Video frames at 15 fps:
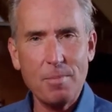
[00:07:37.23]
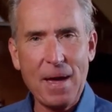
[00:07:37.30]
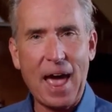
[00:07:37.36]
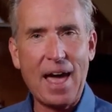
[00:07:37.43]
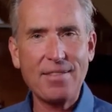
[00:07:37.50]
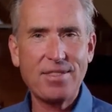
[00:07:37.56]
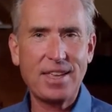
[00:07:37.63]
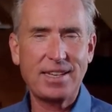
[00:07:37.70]
the
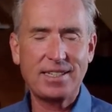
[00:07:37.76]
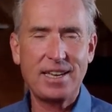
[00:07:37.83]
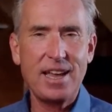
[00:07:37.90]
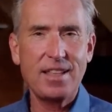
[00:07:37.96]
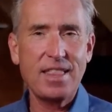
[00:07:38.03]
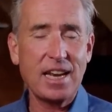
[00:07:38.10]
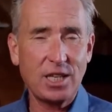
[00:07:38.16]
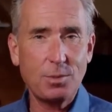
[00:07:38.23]
path
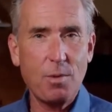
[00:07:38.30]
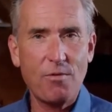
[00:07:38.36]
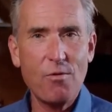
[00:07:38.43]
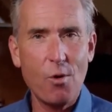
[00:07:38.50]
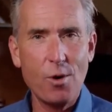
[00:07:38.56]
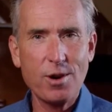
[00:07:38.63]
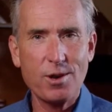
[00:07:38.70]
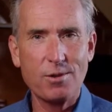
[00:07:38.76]
that is
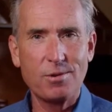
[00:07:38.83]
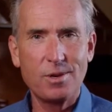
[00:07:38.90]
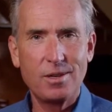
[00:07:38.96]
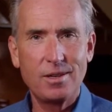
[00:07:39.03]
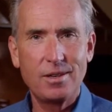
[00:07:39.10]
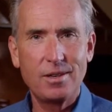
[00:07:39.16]
before you.